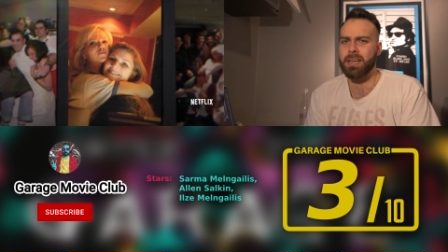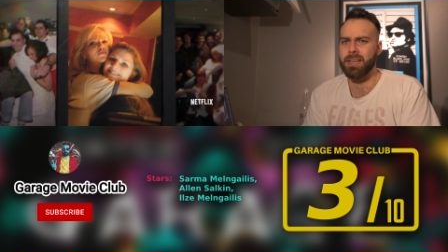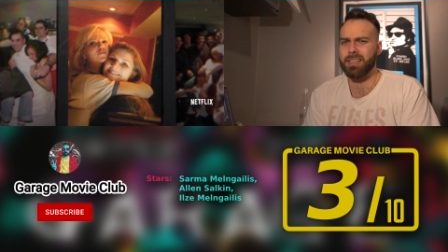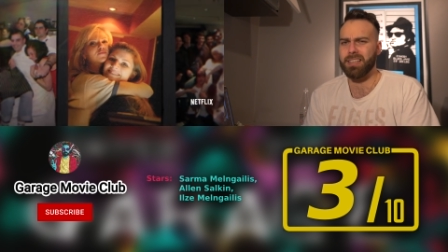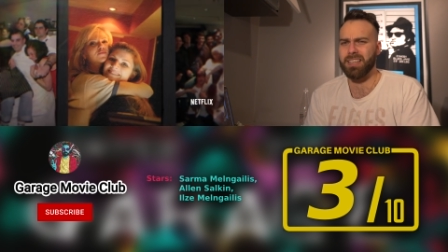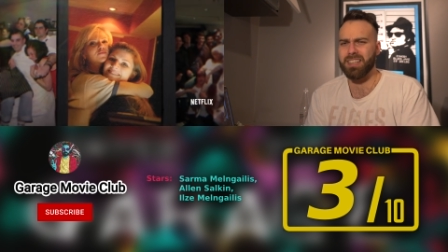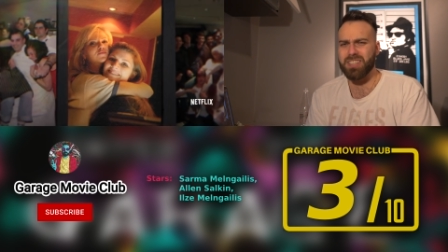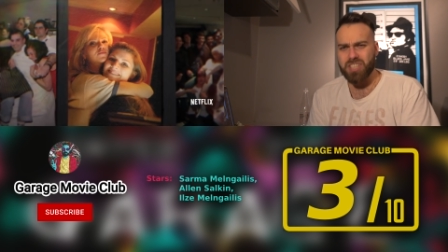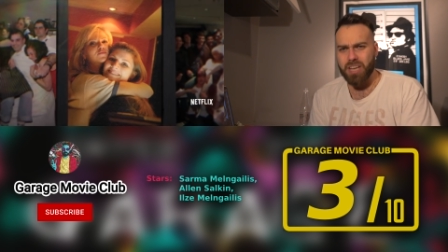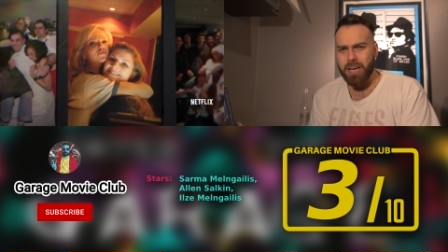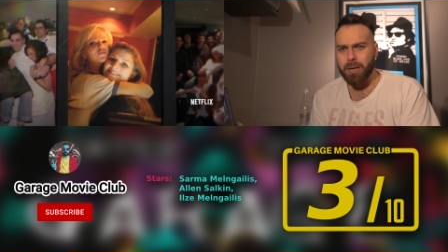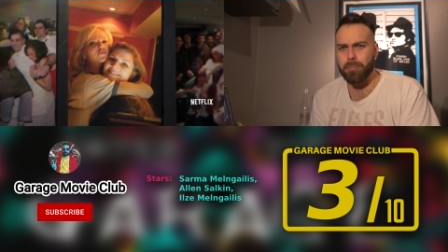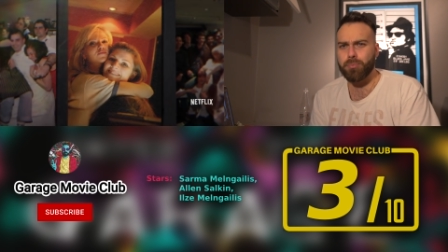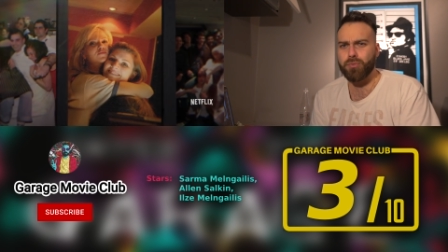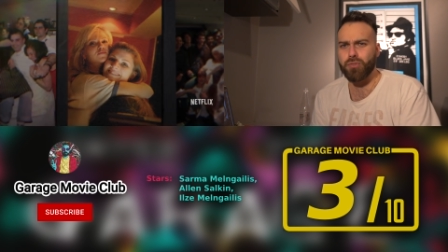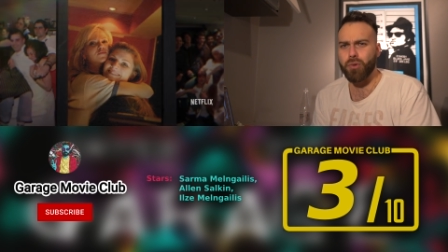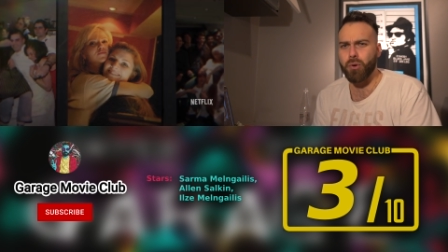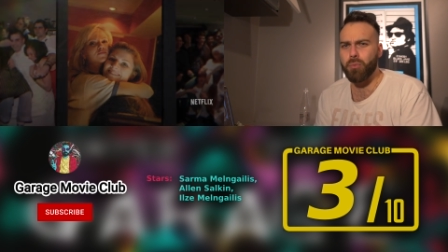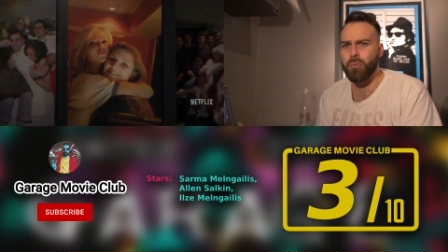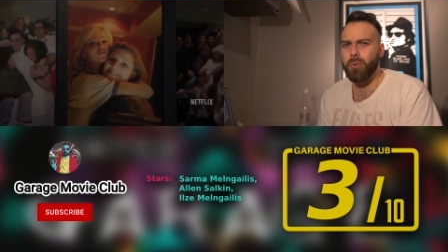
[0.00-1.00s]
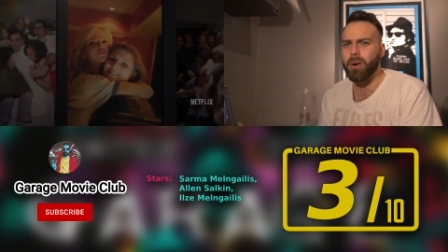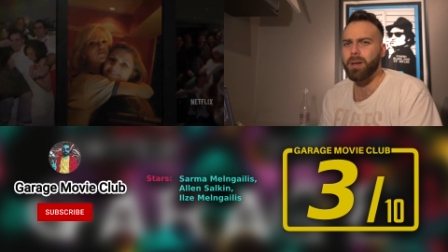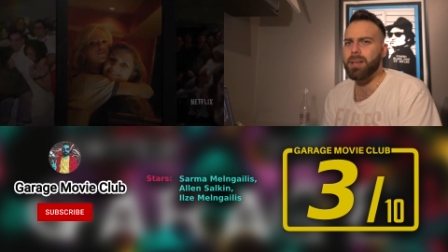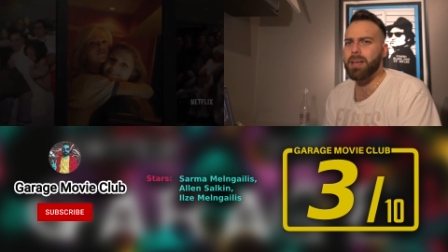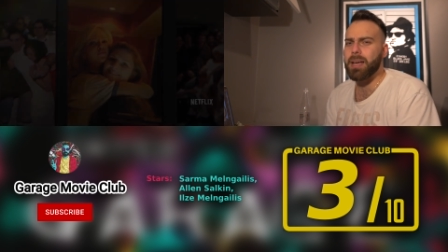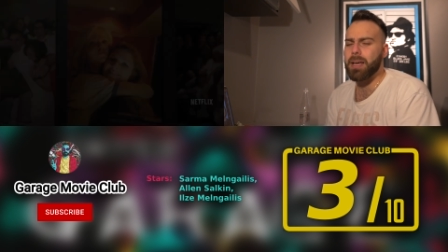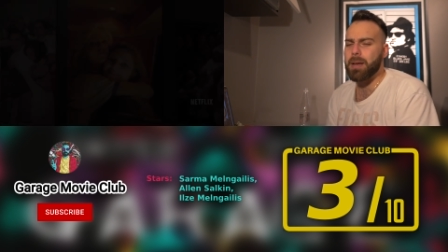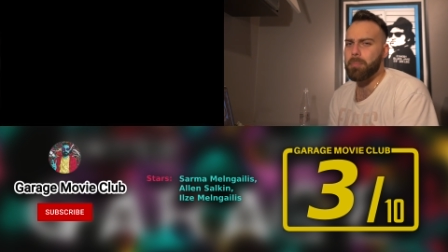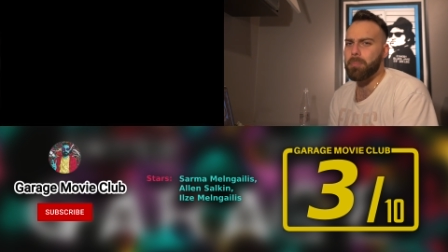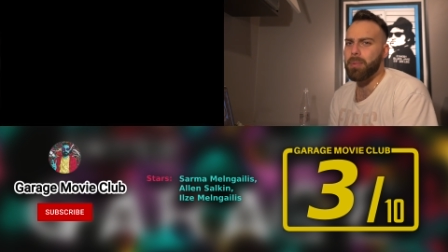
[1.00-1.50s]
each episode
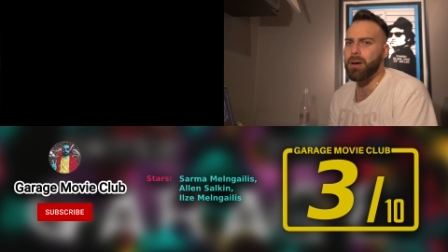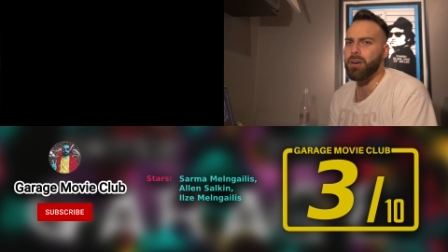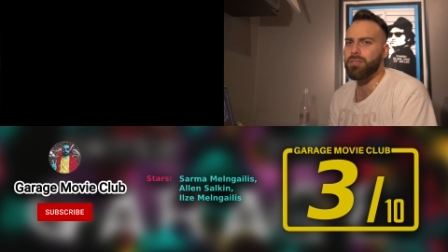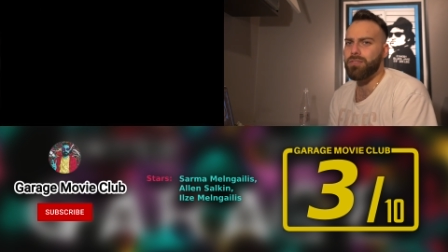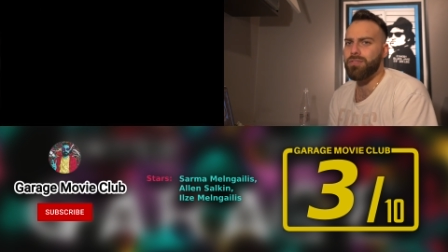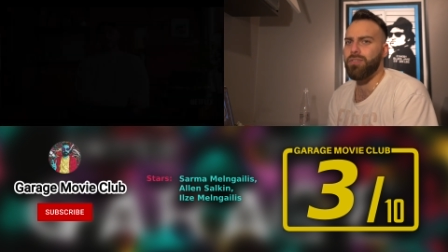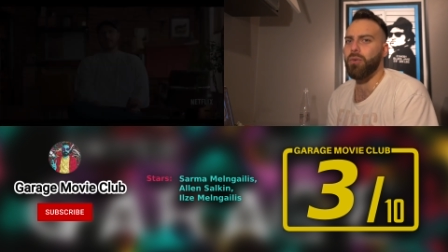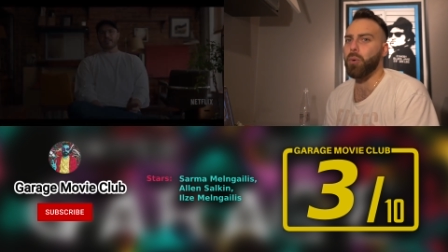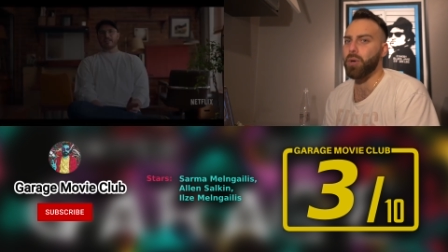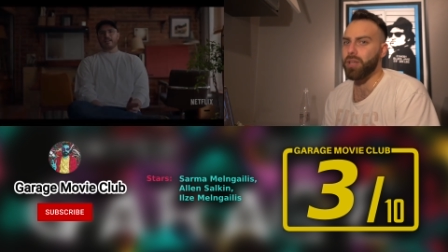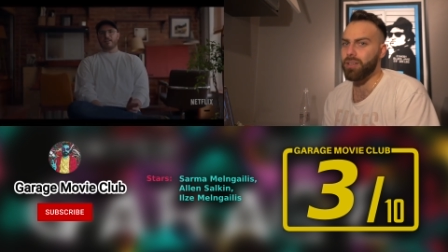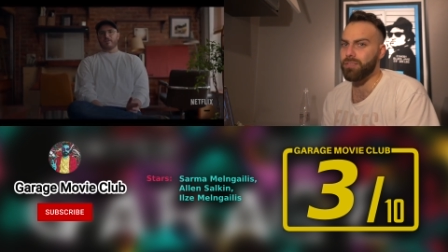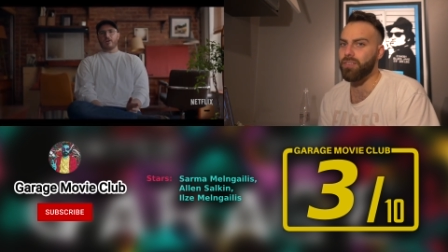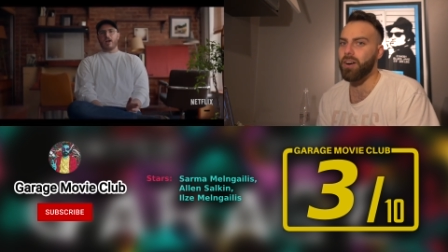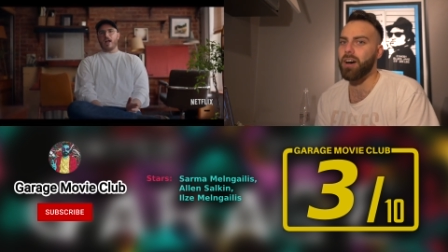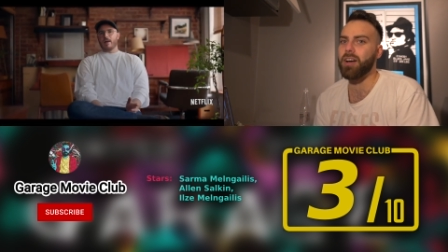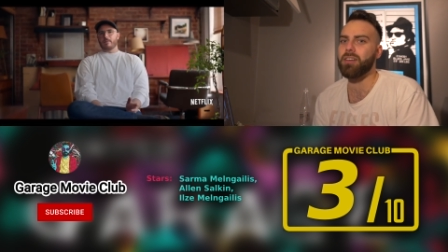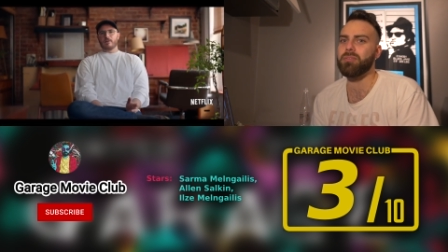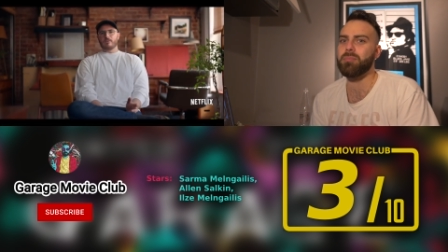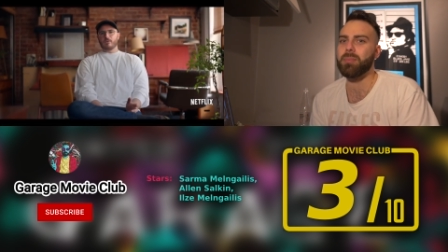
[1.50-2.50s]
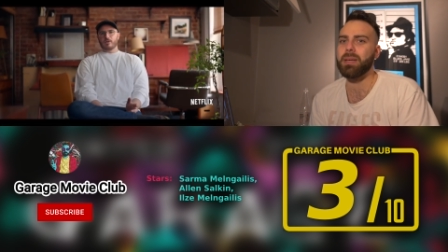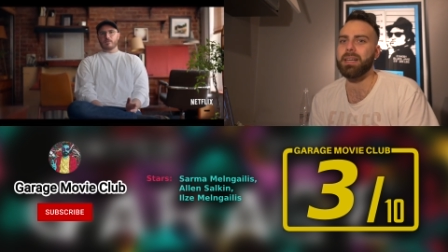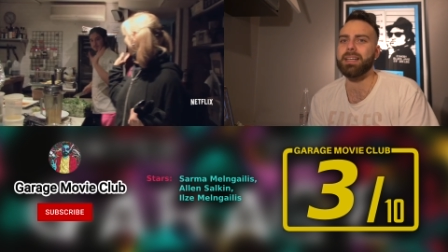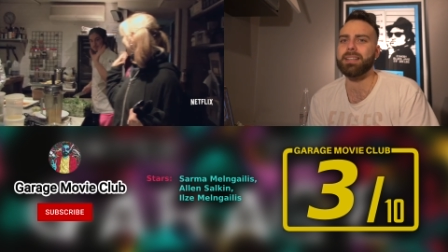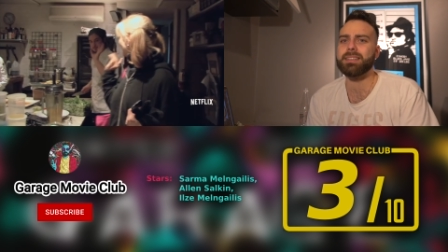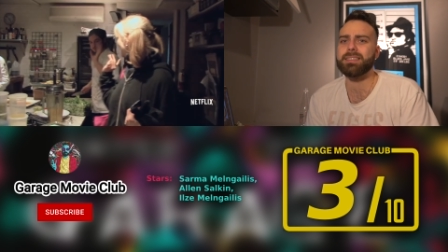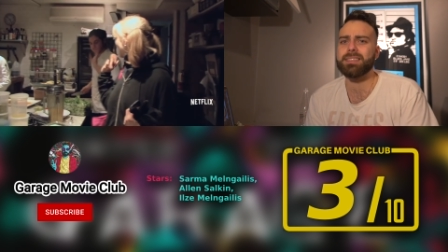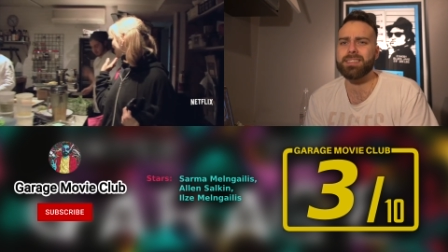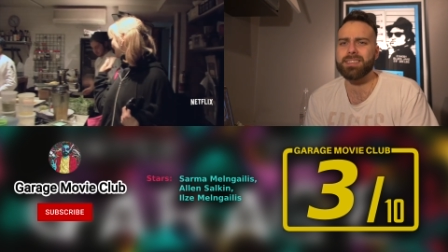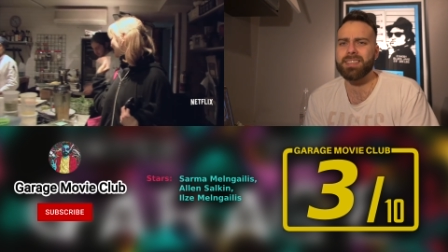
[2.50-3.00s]
running at about 45
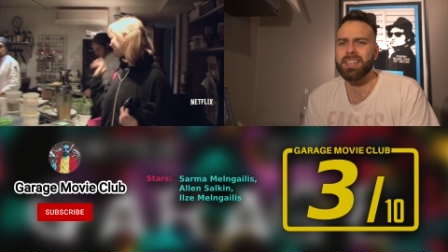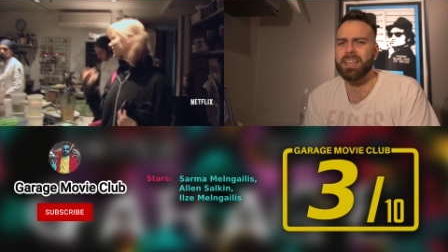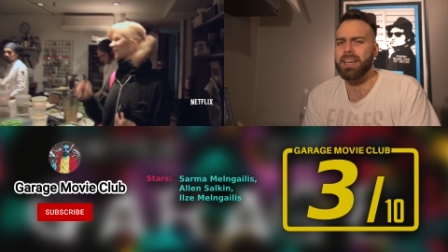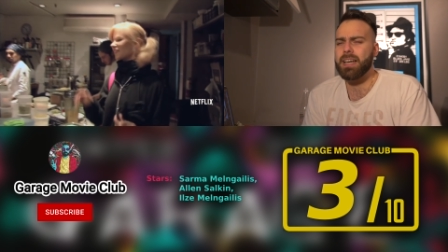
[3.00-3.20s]
minutes.